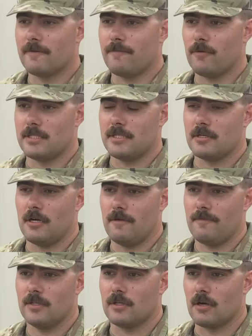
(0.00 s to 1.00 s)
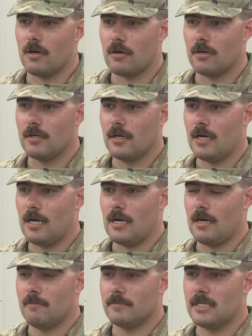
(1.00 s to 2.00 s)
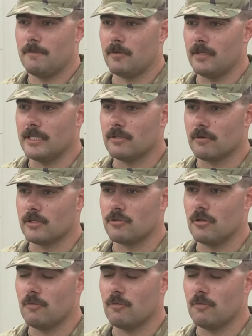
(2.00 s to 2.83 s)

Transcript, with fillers: a 14 golf in the guard, um, typically during drill